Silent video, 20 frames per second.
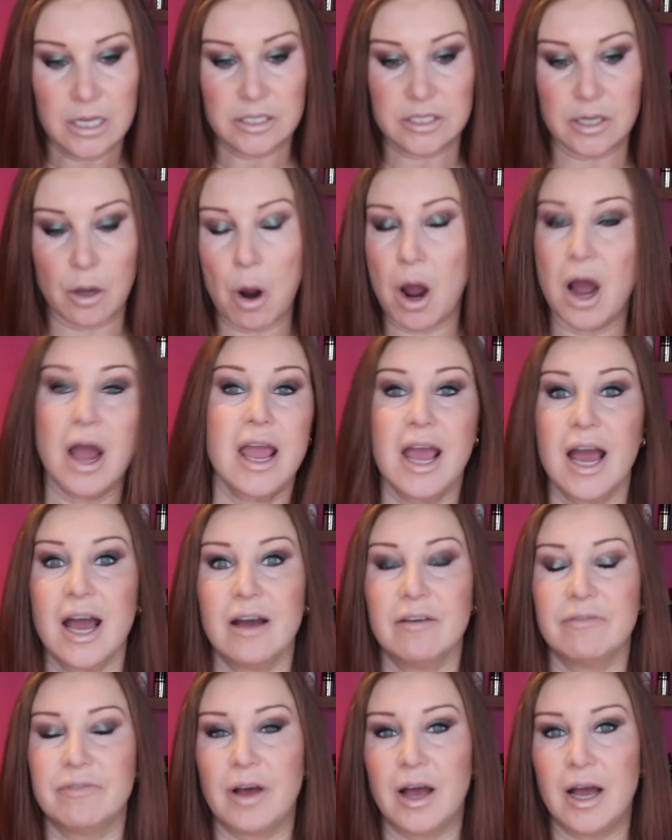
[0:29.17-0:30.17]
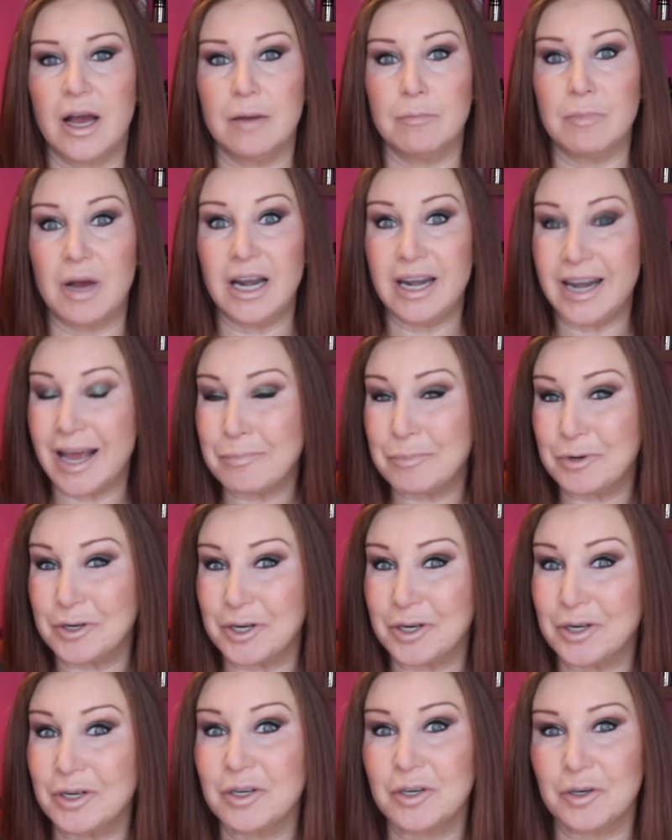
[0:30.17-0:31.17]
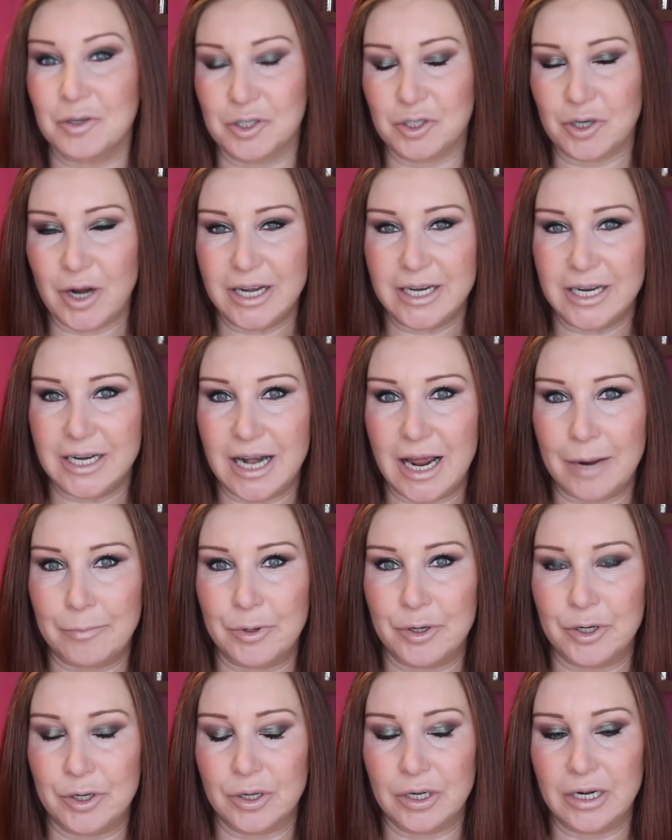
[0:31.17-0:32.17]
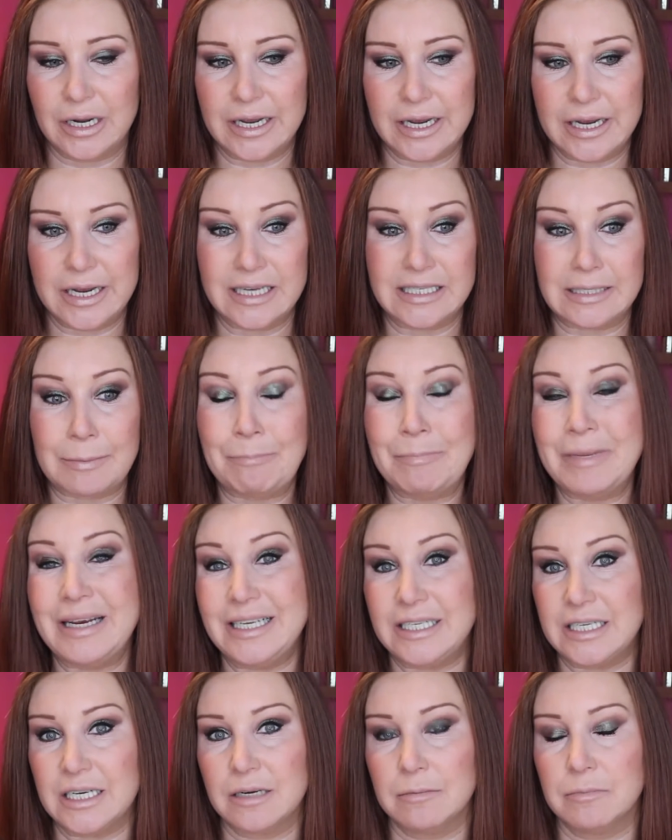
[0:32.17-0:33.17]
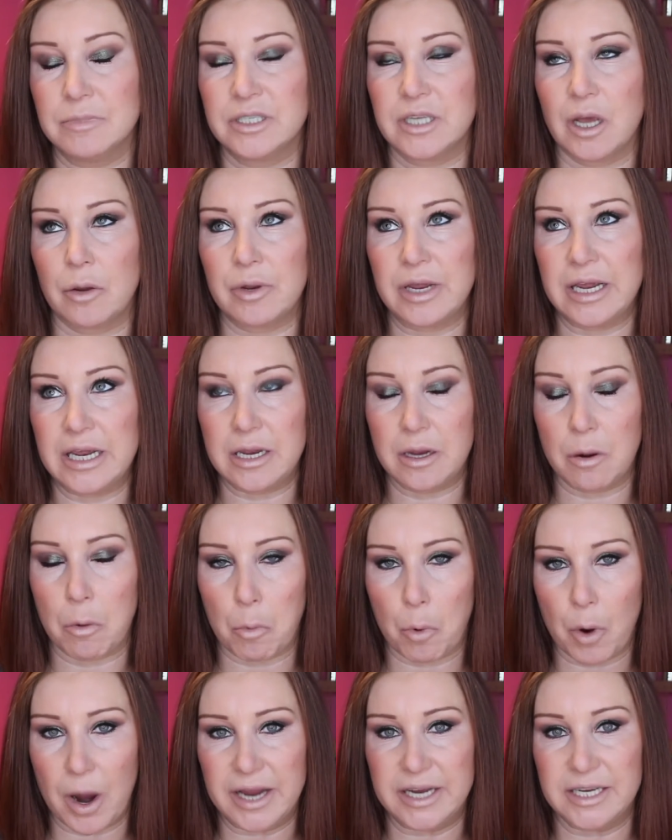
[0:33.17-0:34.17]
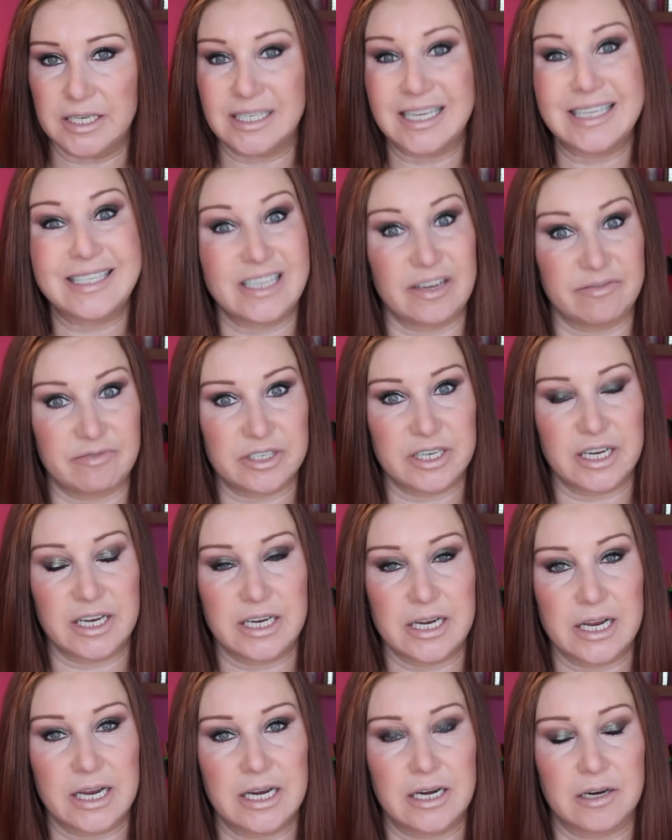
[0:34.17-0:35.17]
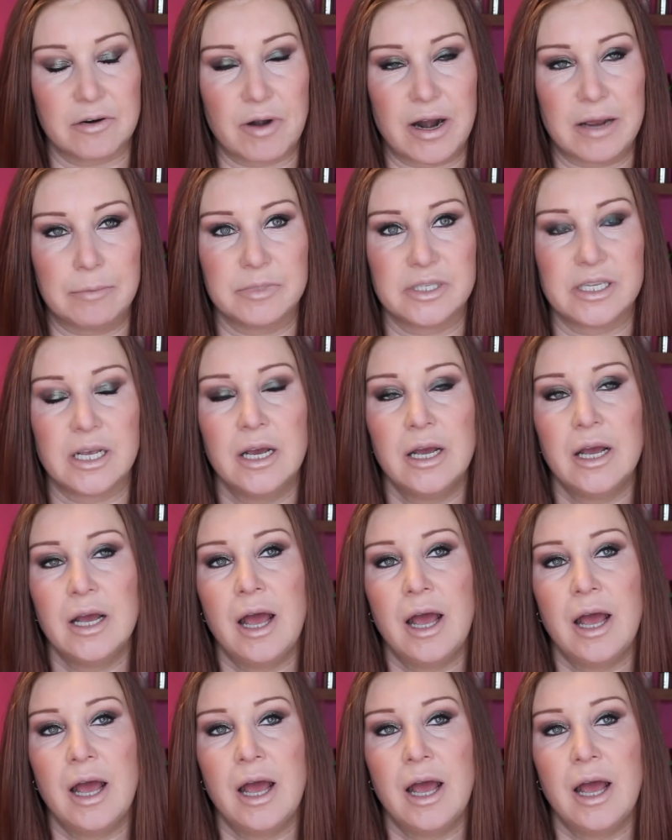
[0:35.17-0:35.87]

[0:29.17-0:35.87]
So I have a Labradoodle, an Australian Labradoodle. He is a medium, so he weighs 17 kilograms